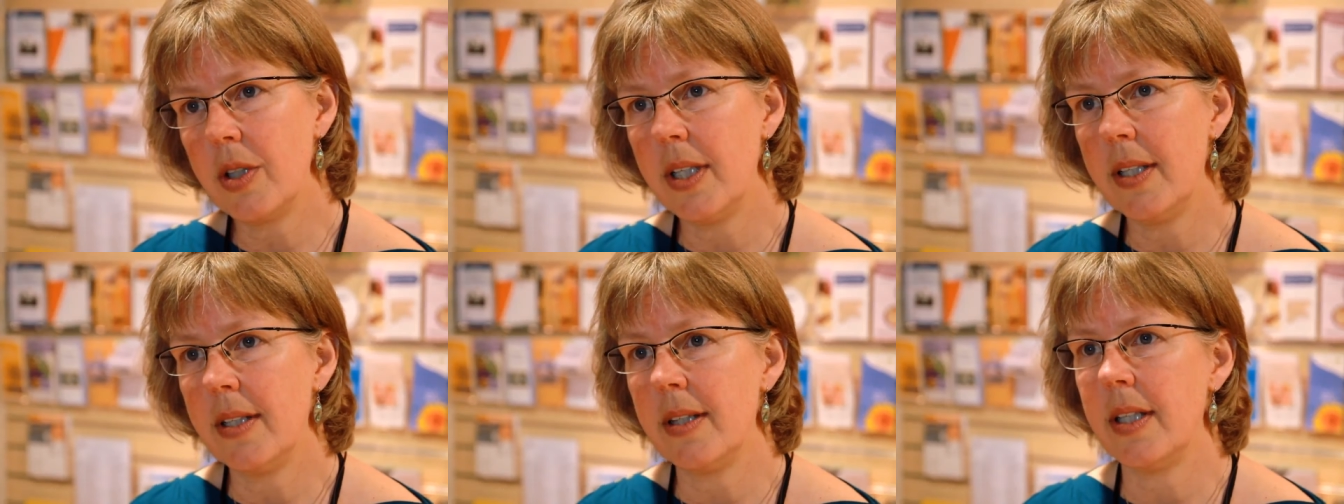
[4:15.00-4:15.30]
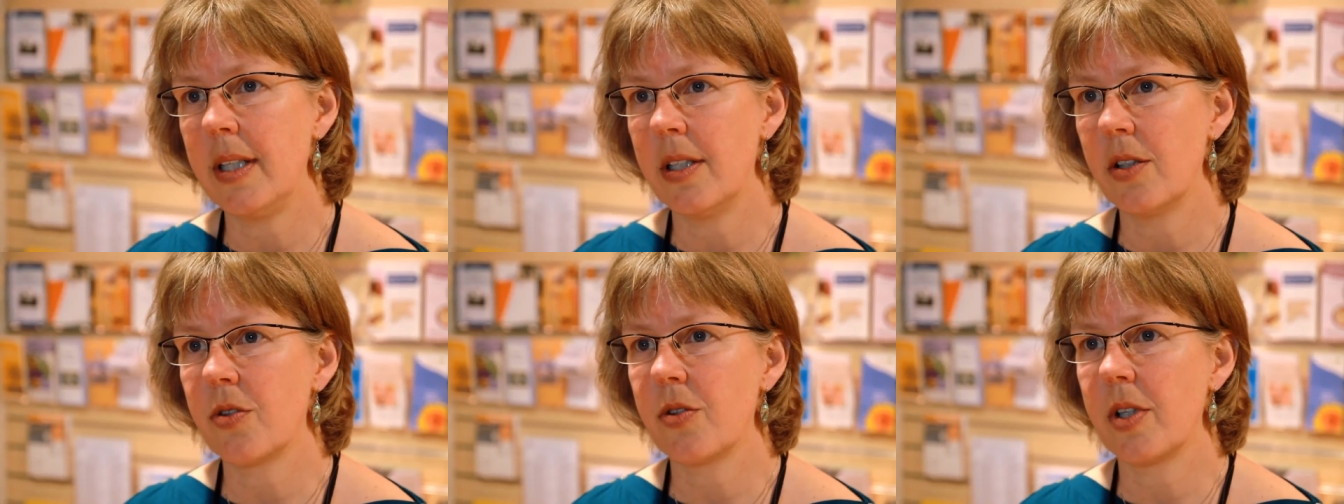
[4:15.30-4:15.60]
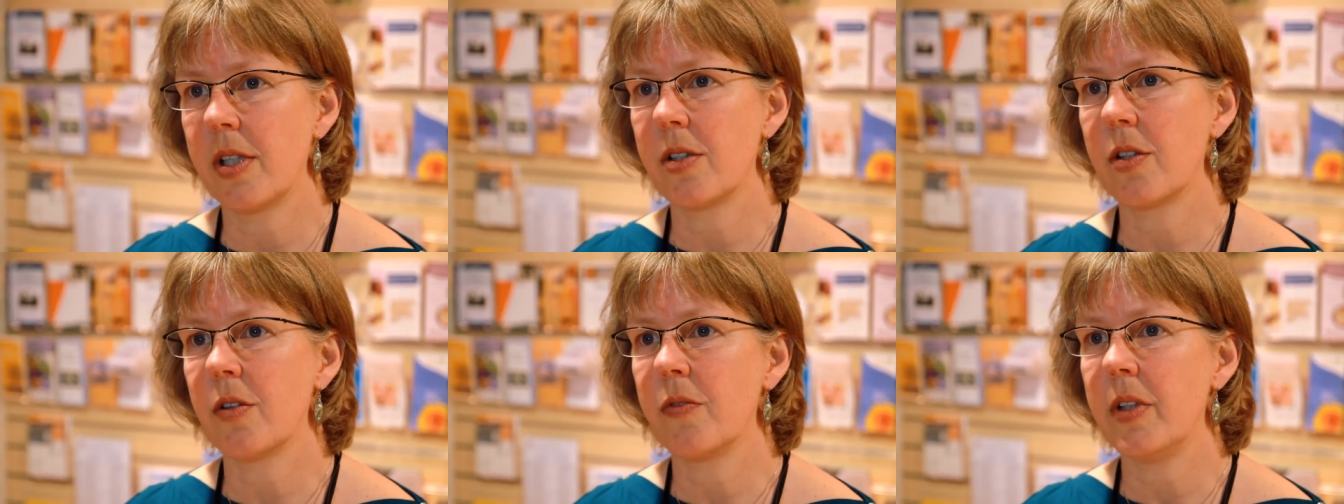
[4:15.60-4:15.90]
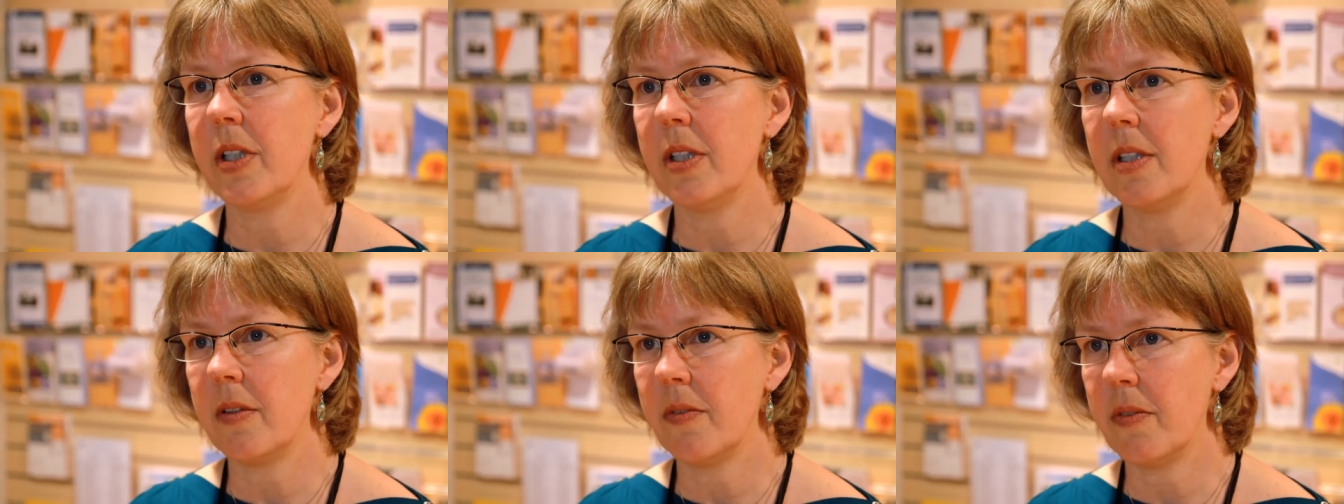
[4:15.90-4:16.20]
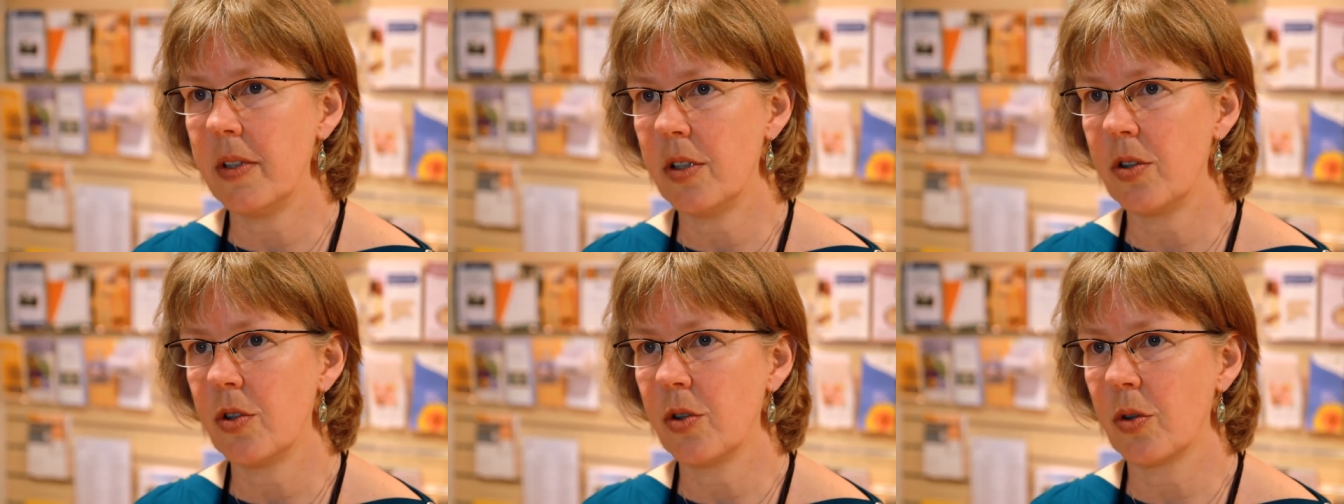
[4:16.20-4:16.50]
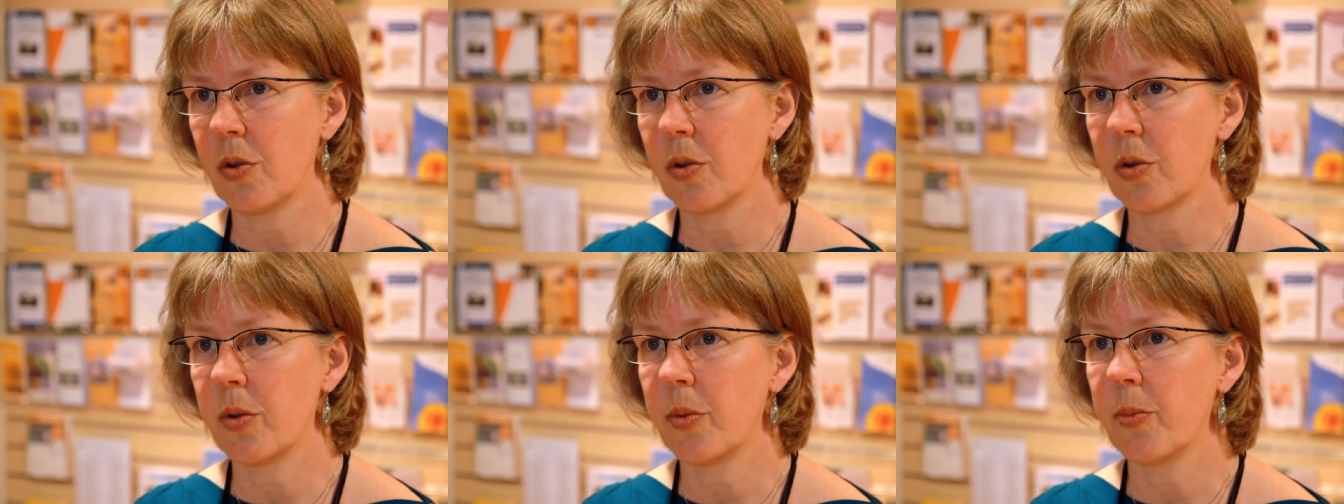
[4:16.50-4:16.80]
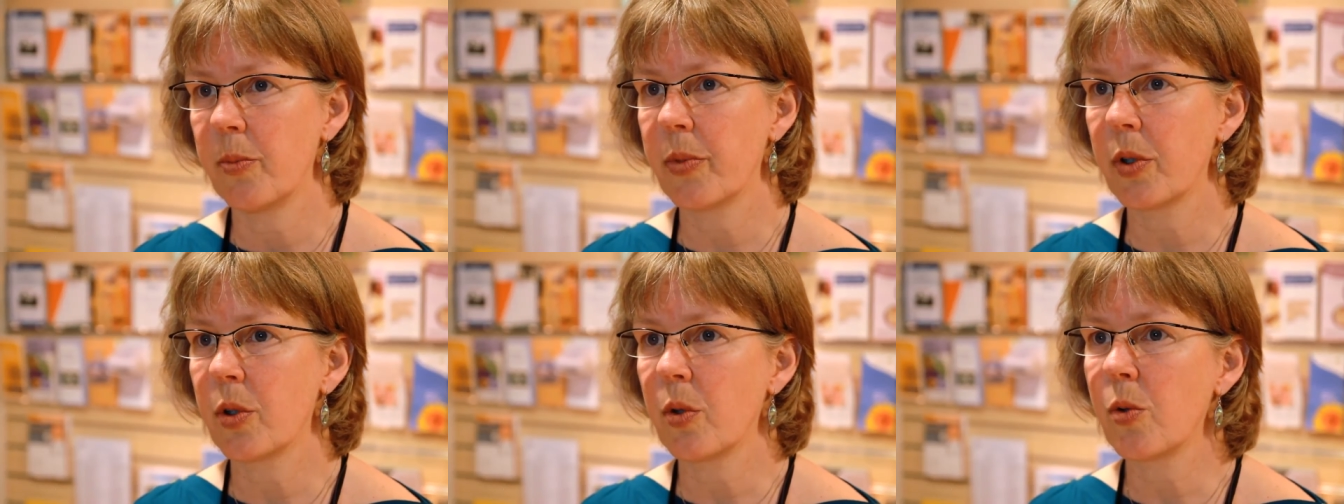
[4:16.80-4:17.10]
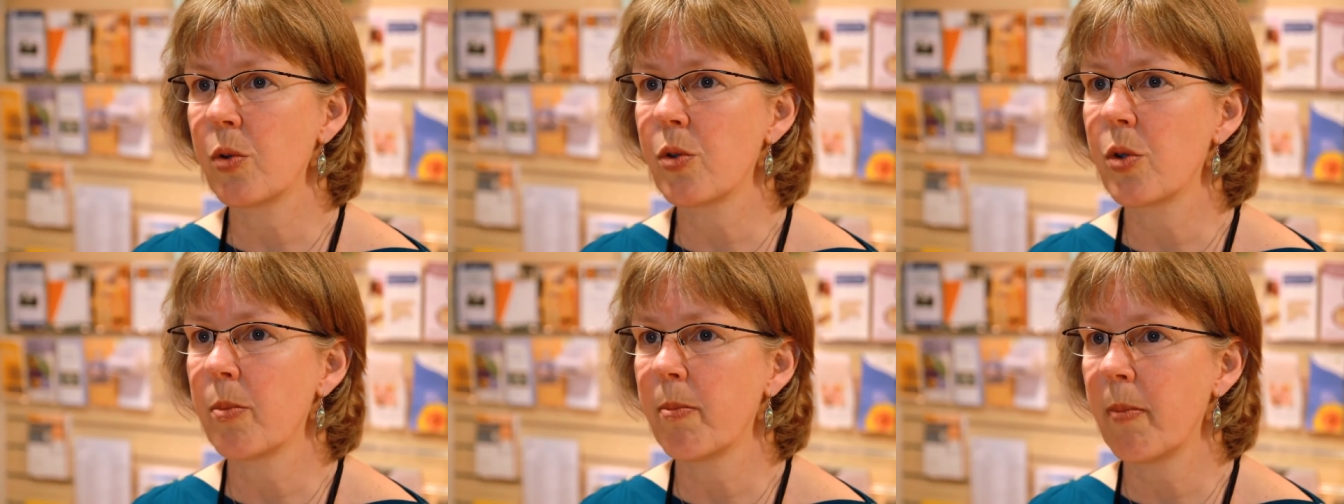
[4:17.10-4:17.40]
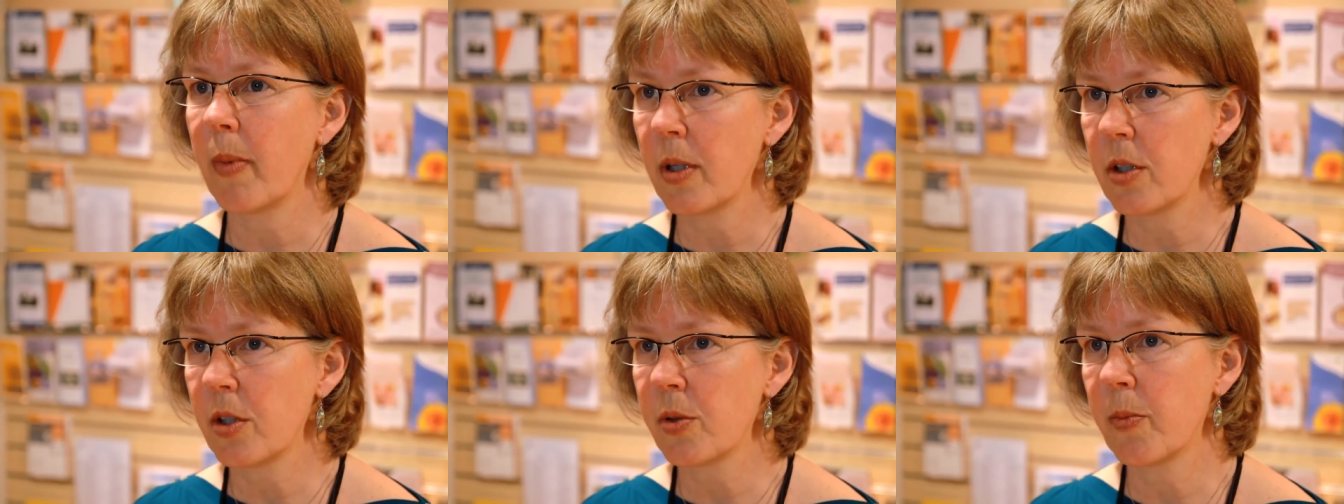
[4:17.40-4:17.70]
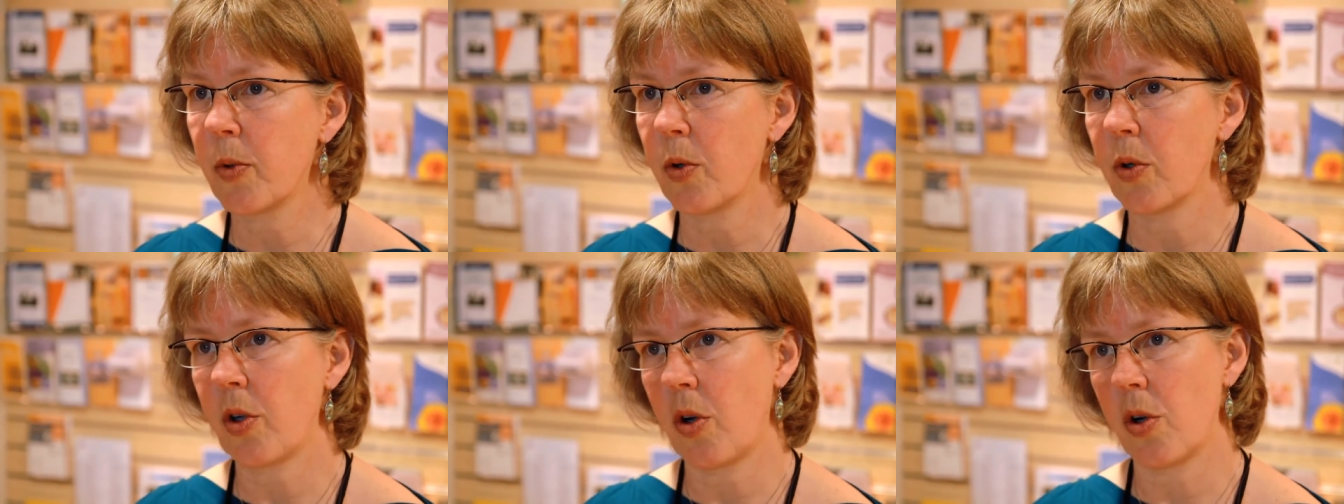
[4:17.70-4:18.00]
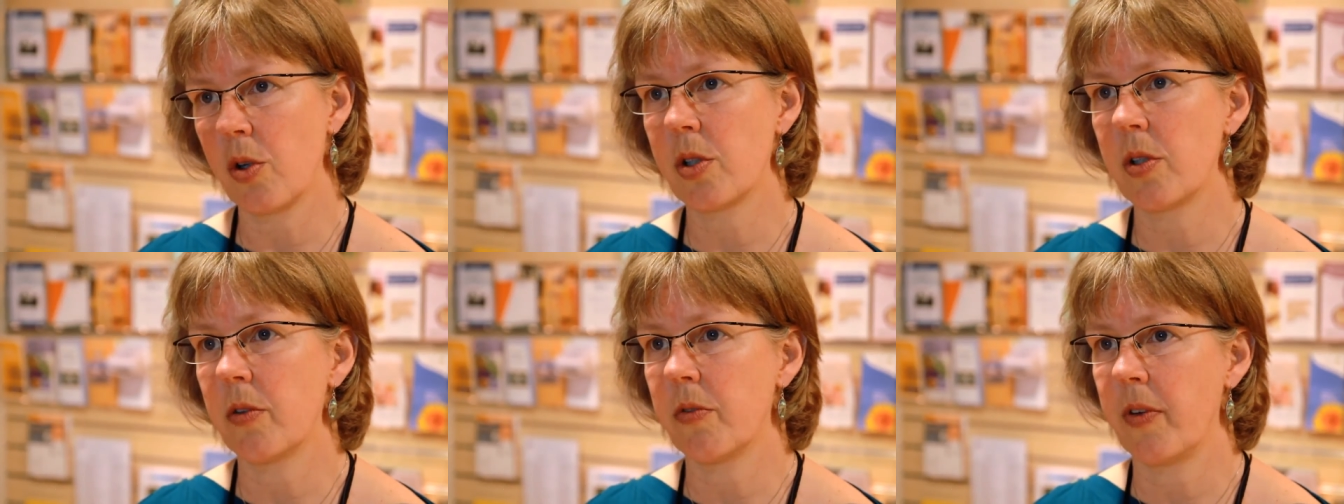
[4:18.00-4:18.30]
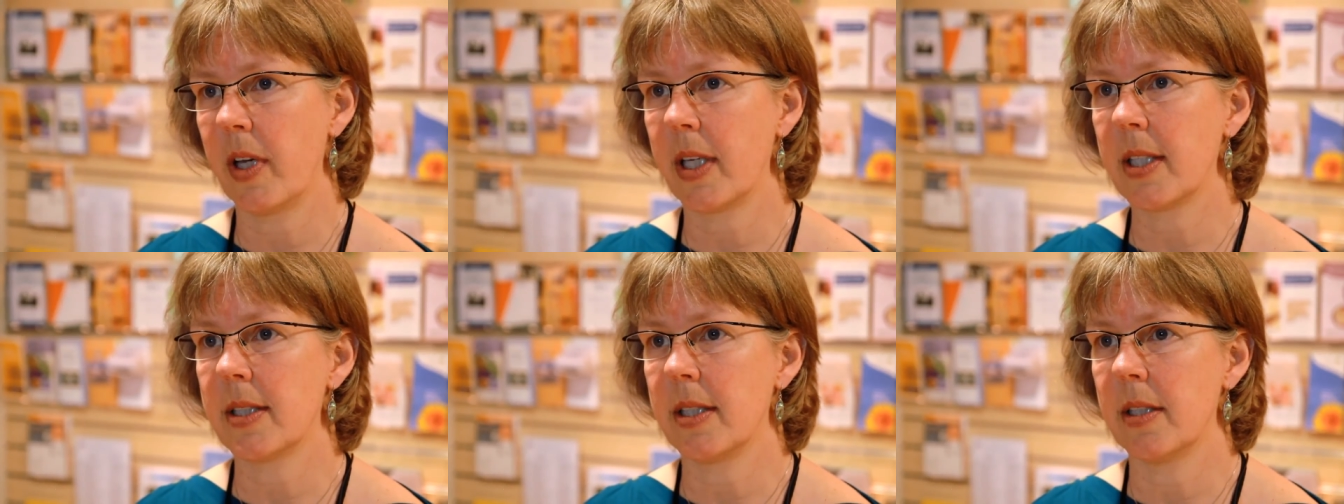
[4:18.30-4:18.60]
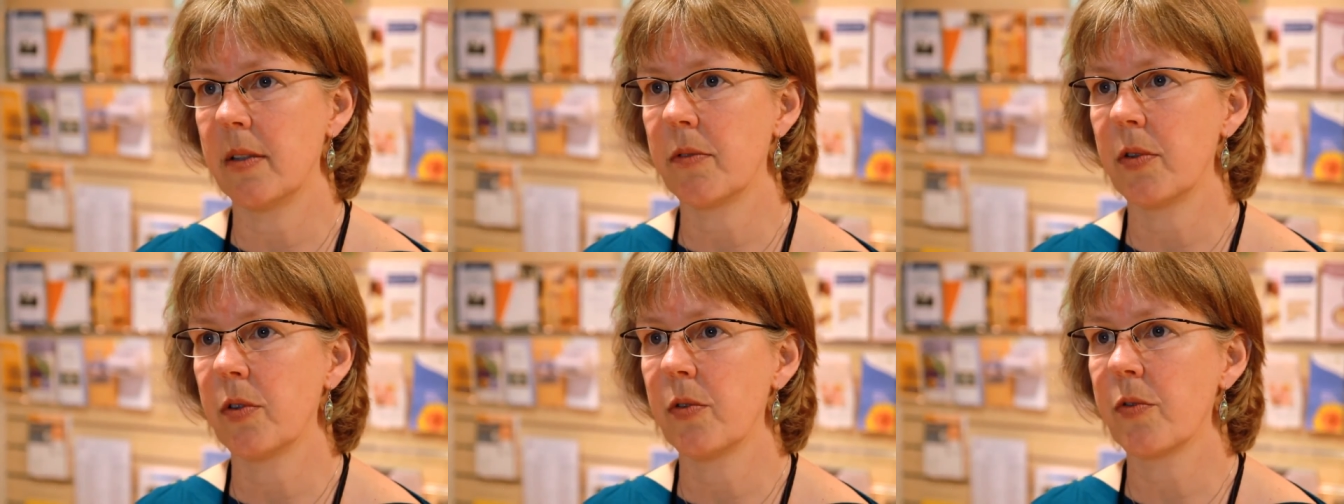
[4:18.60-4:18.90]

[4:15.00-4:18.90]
in the interest of the individual, but also much more cost-effective